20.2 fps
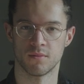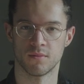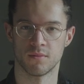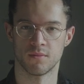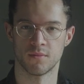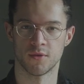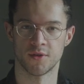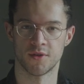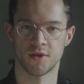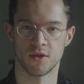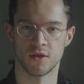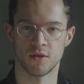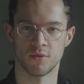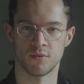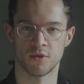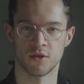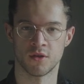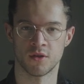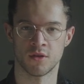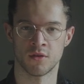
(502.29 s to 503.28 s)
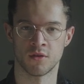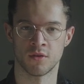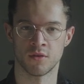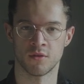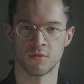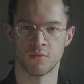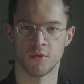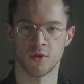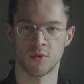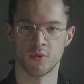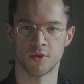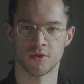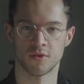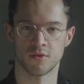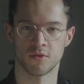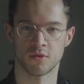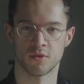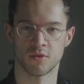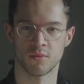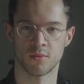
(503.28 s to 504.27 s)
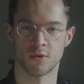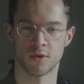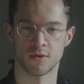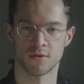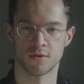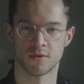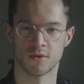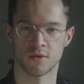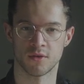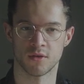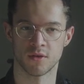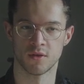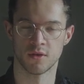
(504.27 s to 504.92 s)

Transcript: But here we are. What do I talk about?